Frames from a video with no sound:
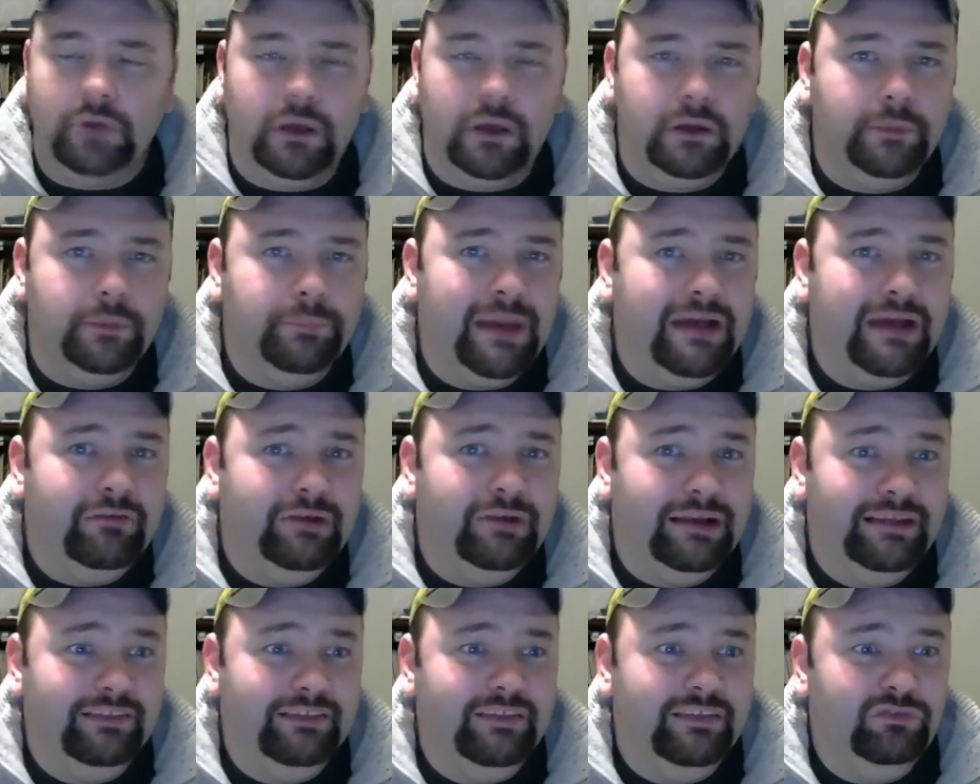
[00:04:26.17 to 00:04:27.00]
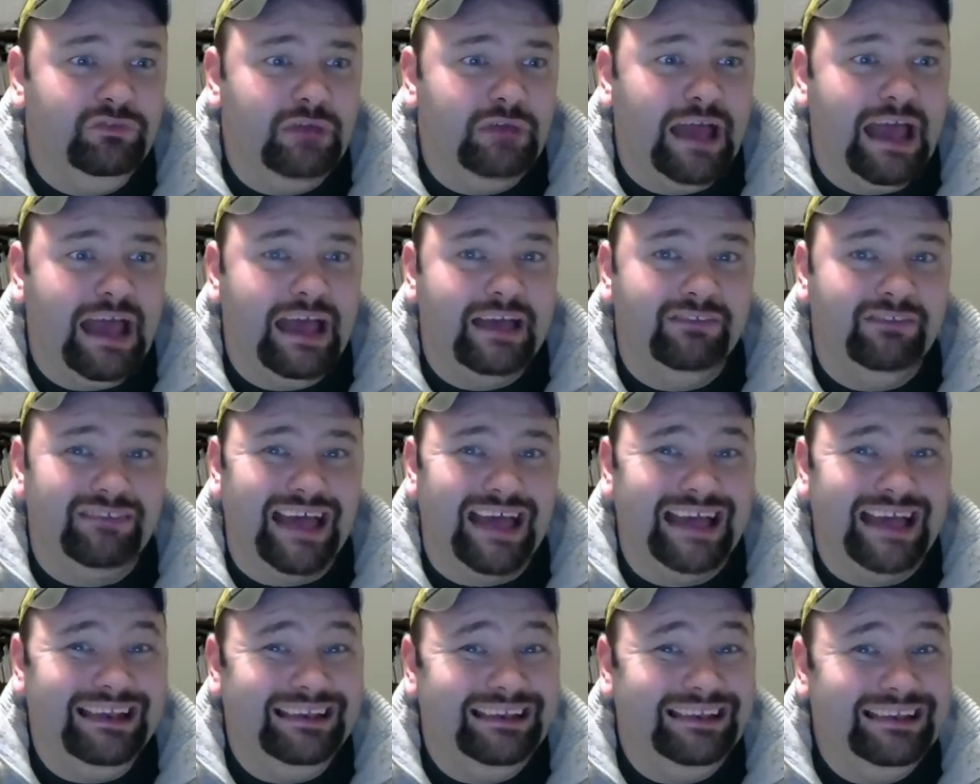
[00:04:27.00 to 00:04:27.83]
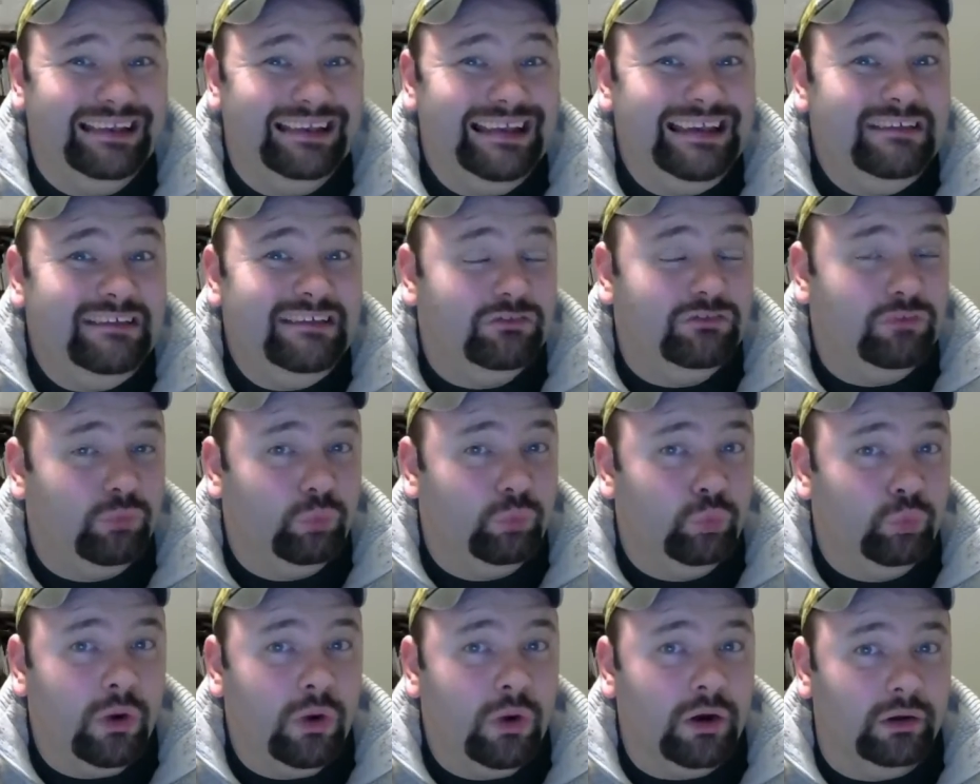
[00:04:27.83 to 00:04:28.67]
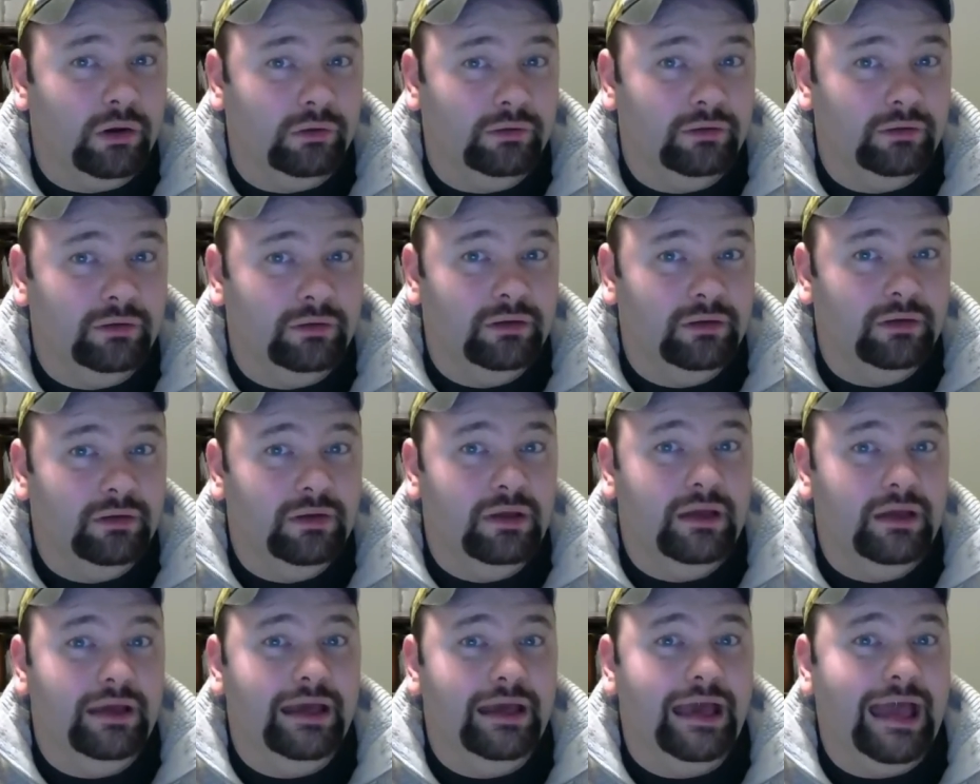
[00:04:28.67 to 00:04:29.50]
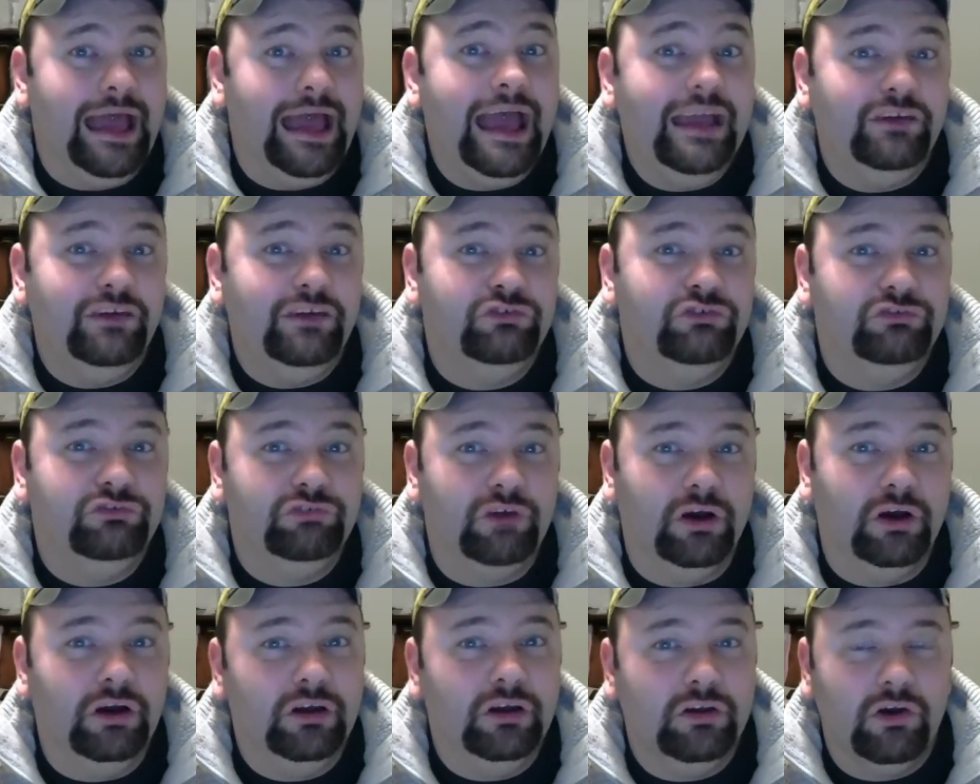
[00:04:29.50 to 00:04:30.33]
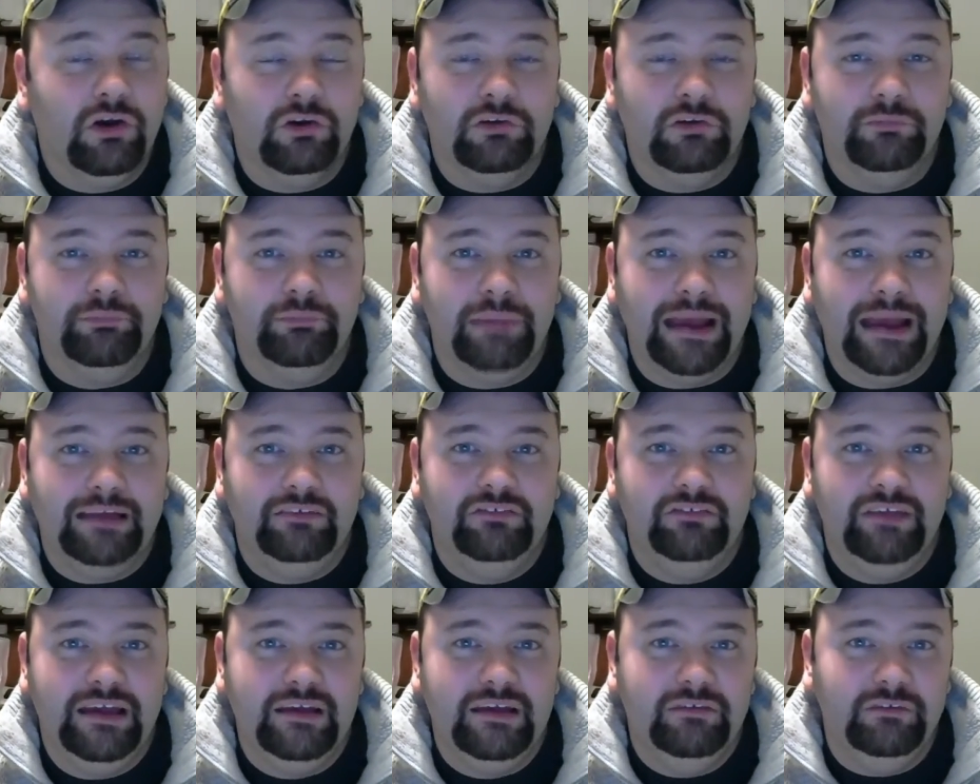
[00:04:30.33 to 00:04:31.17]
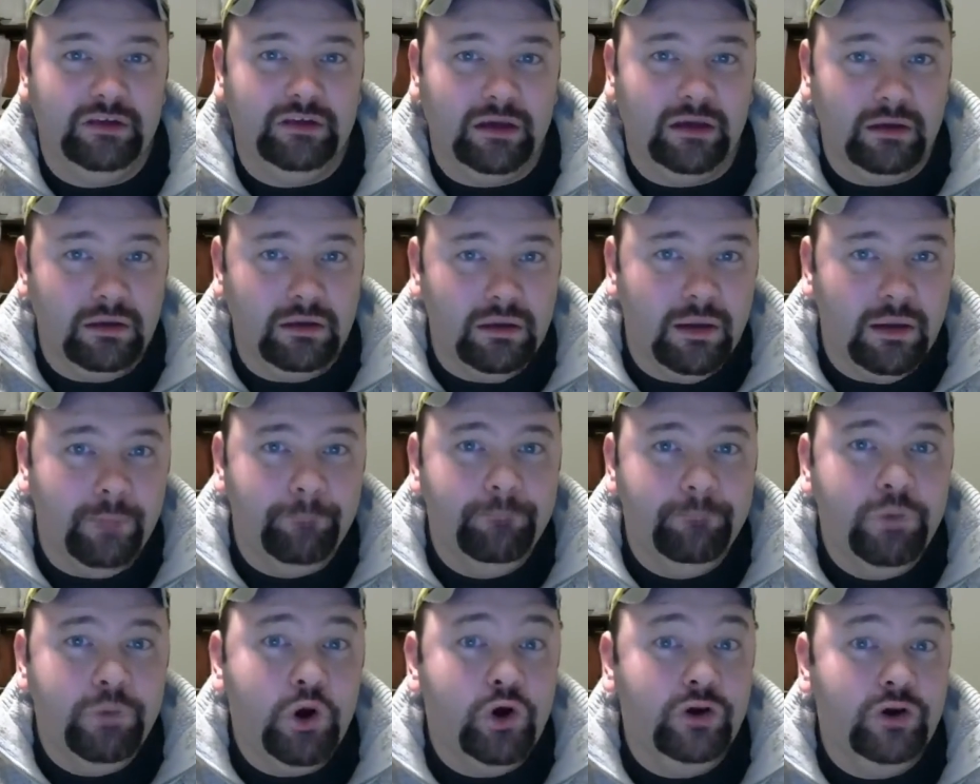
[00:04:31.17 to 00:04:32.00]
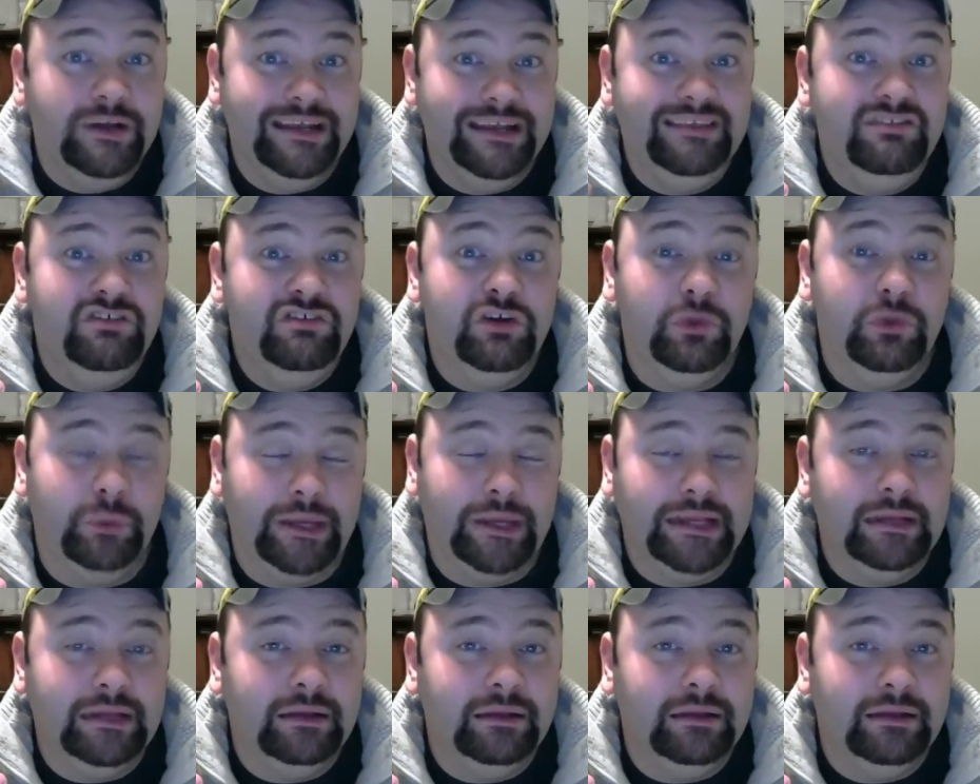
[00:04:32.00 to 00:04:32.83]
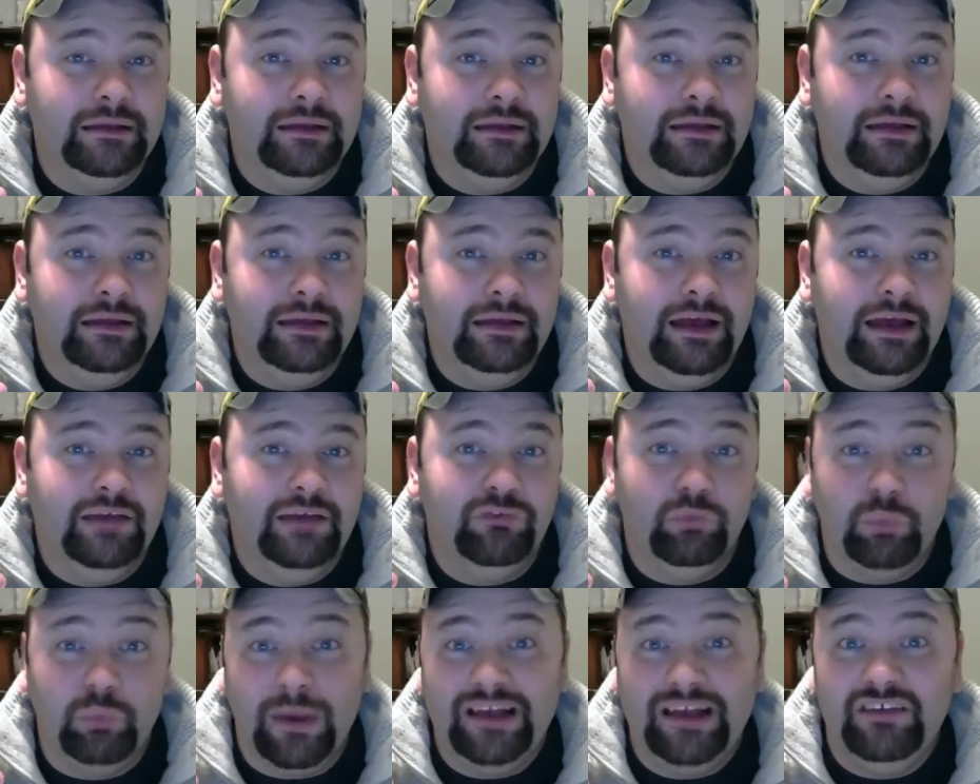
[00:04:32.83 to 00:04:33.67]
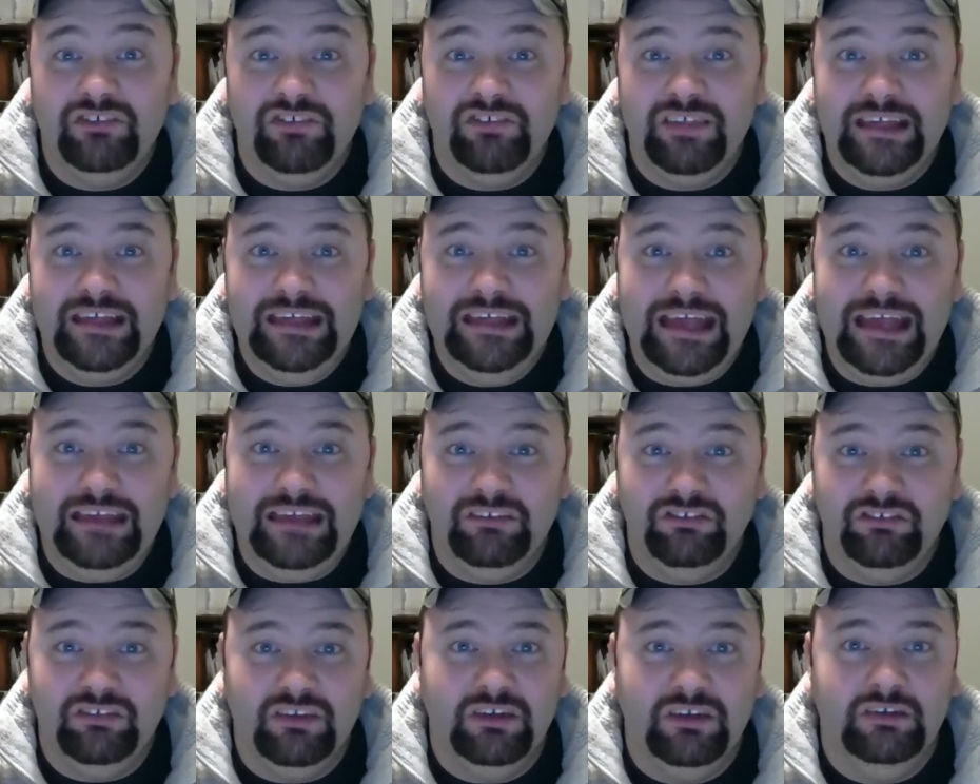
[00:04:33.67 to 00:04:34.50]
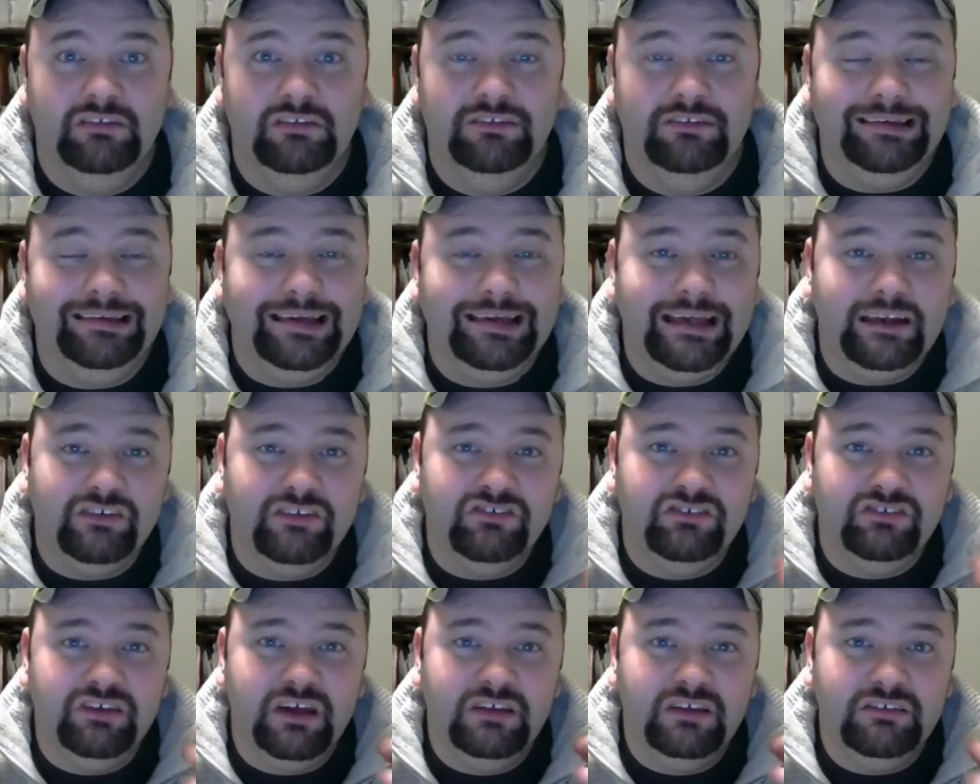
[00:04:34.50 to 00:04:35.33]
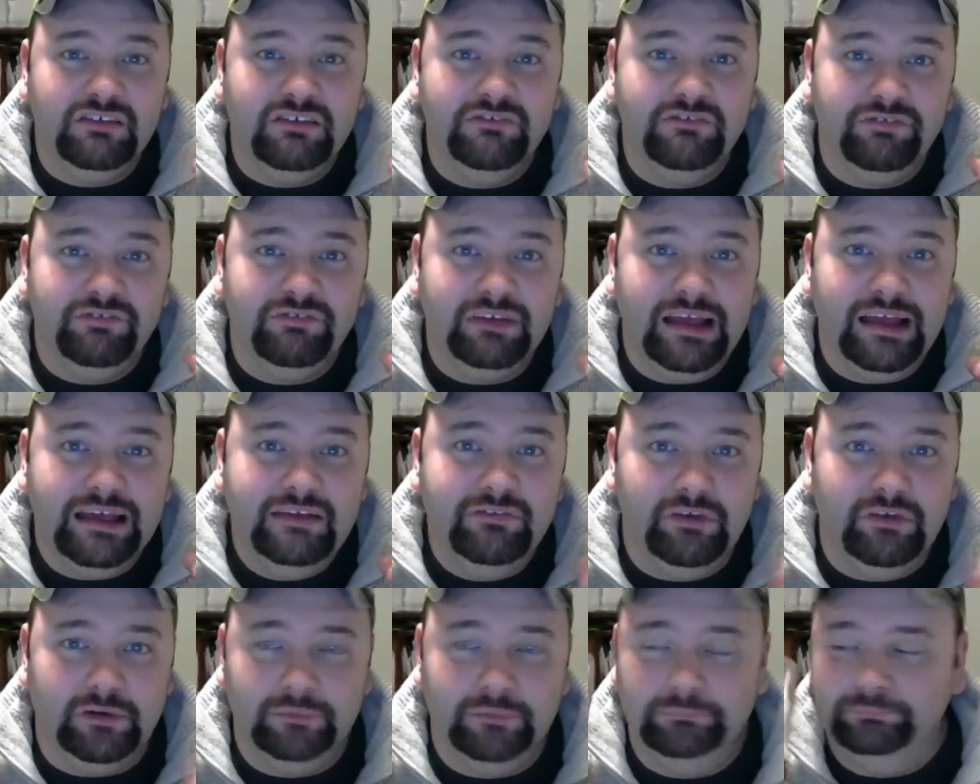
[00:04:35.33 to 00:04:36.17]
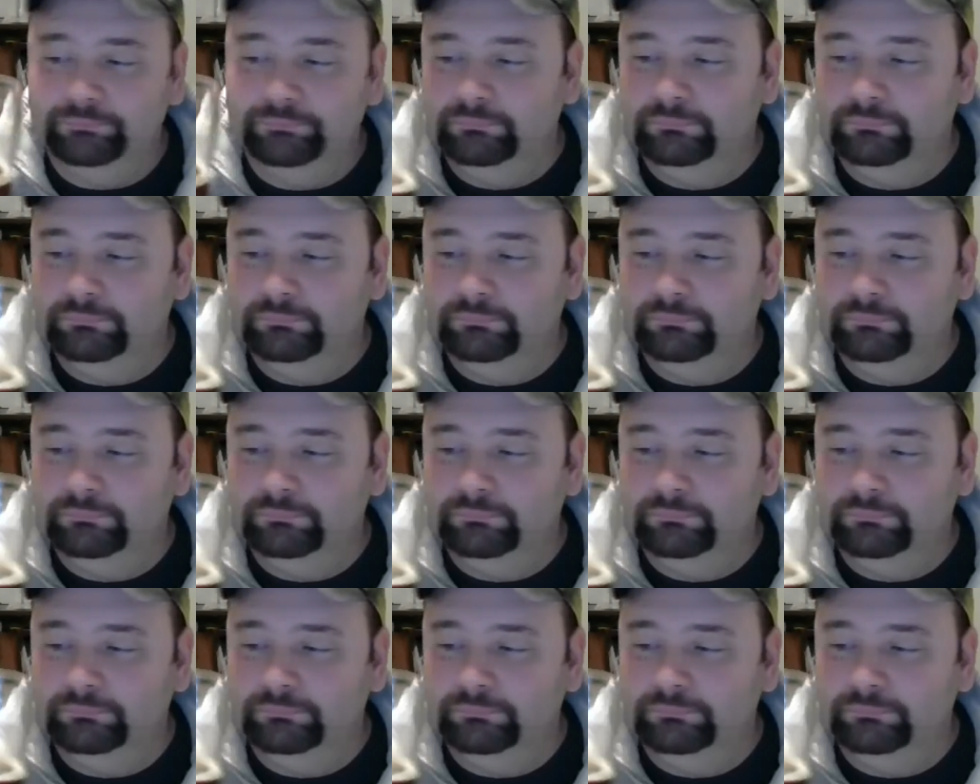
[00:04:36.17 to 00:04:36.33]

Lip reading: And apparently this has at least one extra kind of bacteria put into it, as well as the yeast, to get a certain flavour.